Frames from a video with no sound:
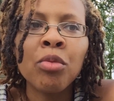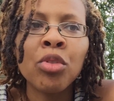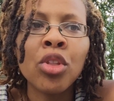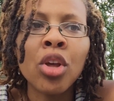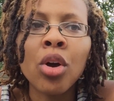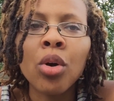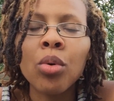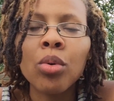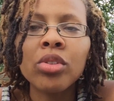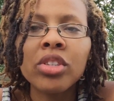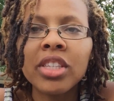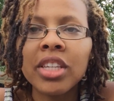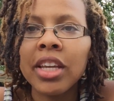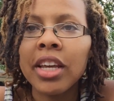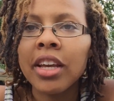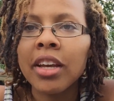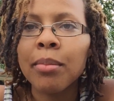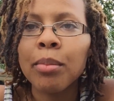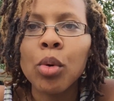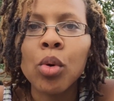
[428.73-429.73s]
no
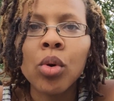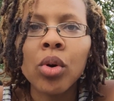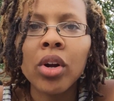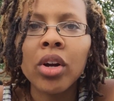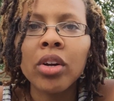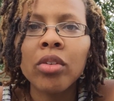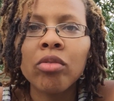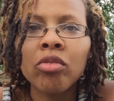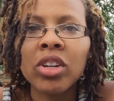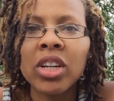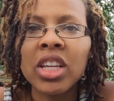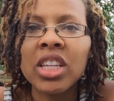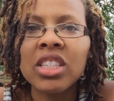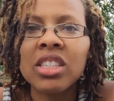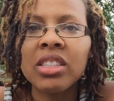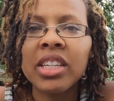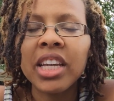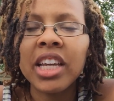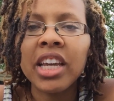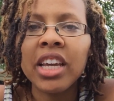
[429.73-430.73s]
CM, or really
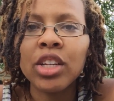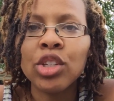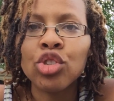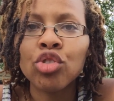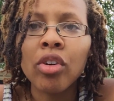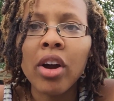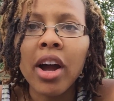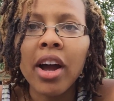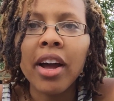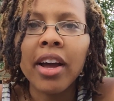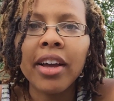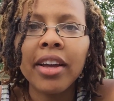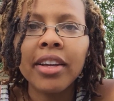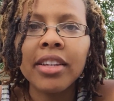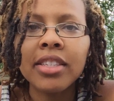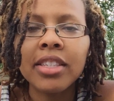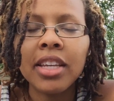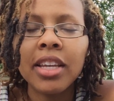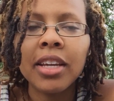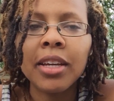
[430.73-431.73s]
sticky and dry
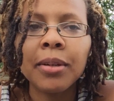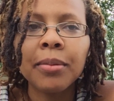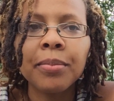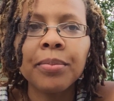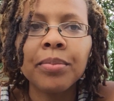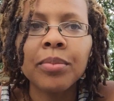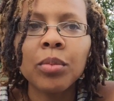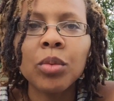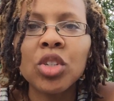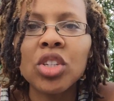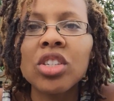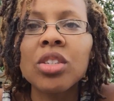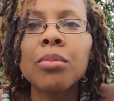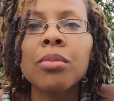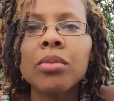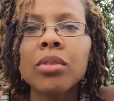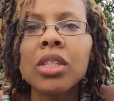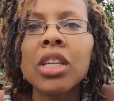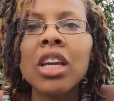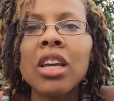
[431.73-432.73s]
CM, which is
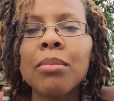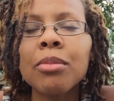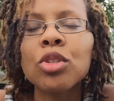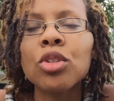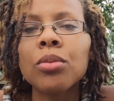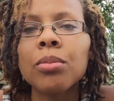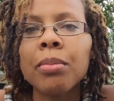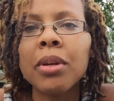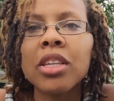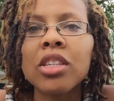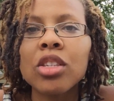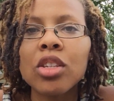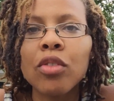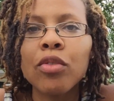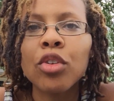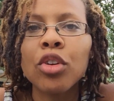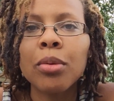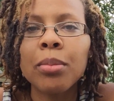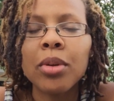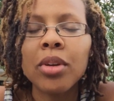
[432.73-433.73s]
CM means
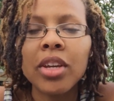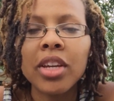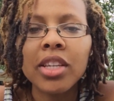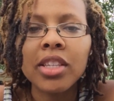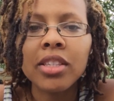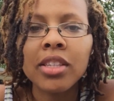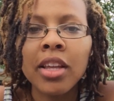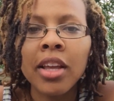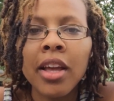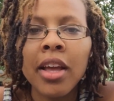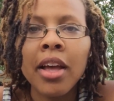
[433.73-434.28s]
cervical mucus.